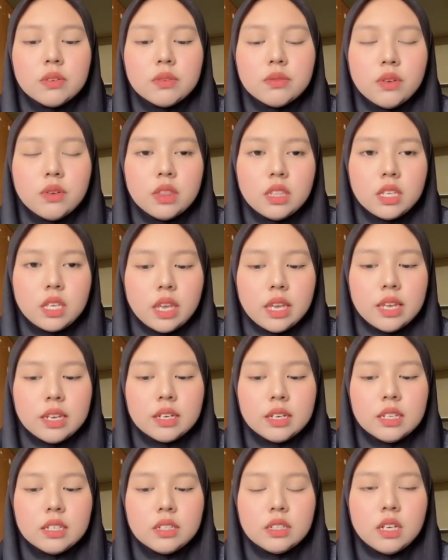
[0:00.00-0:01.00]
40
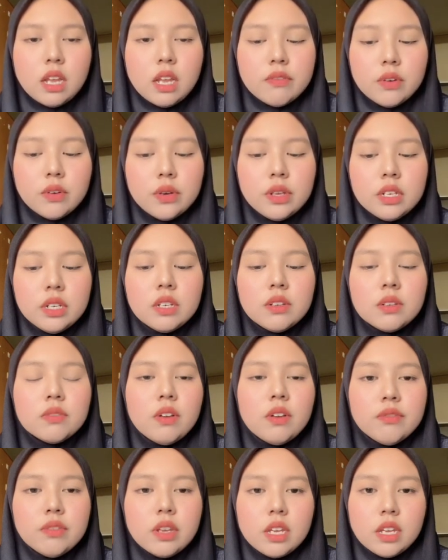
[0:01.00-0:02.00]
kN. Live load
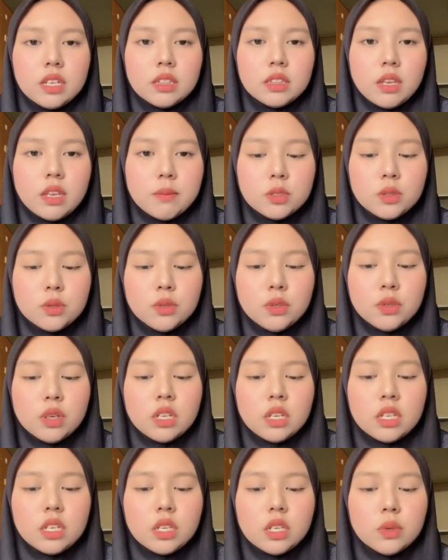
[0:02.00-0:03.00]
5 kN times 2
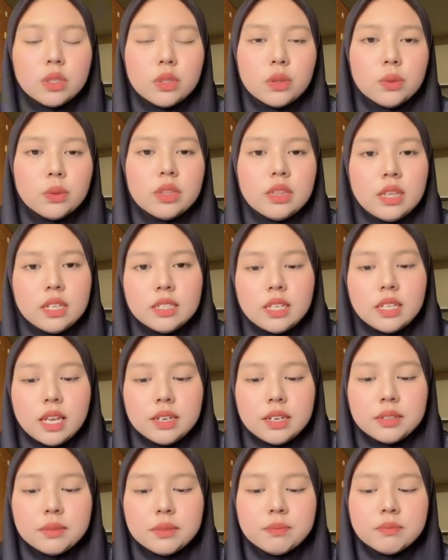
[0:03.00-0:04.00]
equal to 10
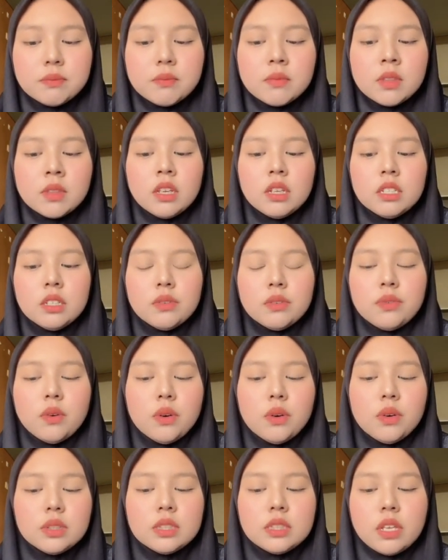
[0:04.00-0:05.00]
kN.
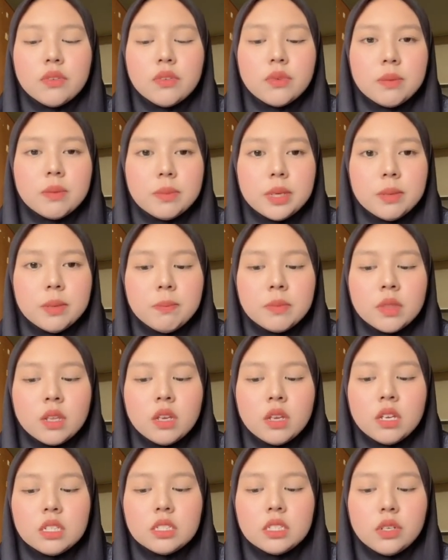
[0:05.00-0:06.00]
For safe weight beam,
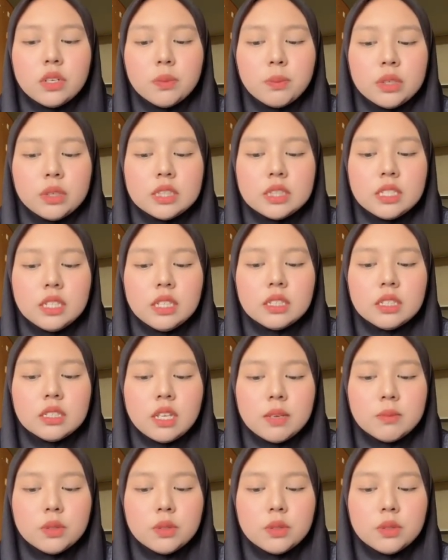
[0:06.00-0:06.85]
0.6 times